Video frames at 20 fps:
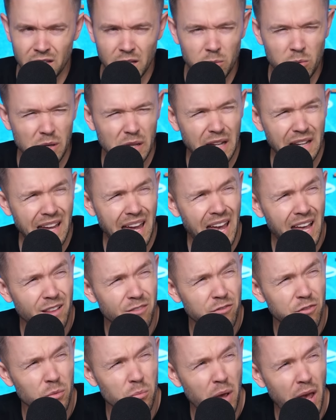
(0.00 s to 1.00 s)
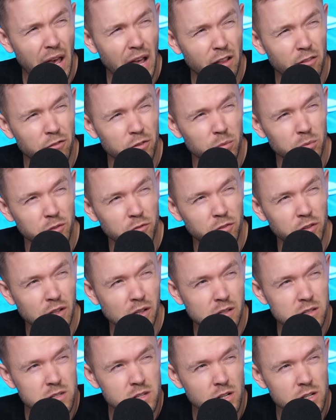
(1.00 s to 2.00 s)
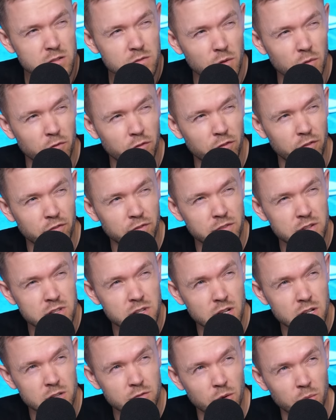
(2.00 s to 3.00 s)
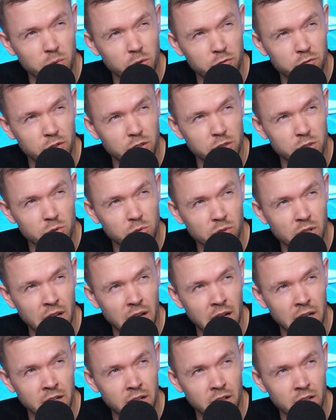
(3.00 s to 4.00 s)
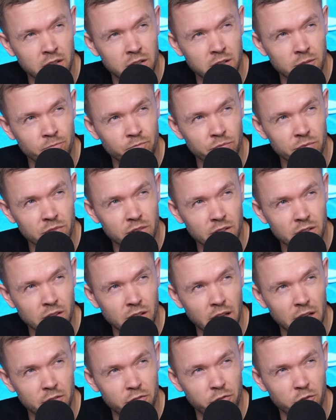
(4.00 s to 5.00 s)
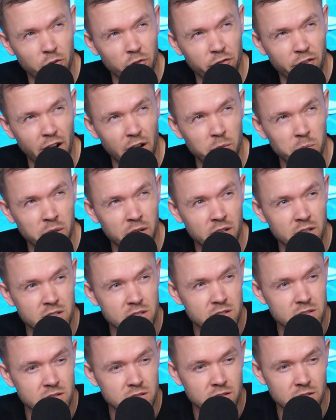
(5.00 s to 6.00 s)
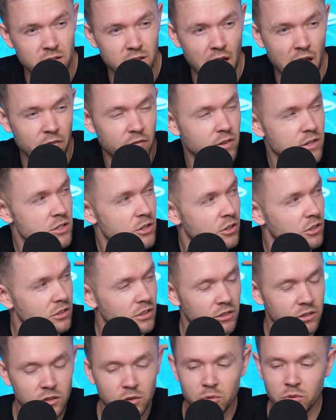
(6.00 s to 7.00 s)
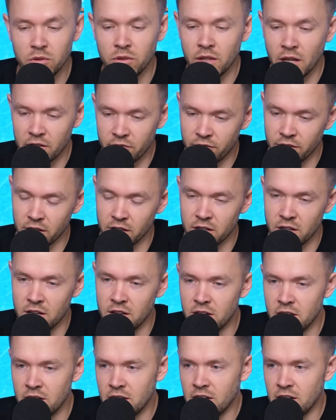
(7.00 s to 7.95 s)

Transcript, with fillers: They were like 8 from 8 from the field, 6 from 6 from the free throw line, and like for 5 minutes, FS couldn't do nothing.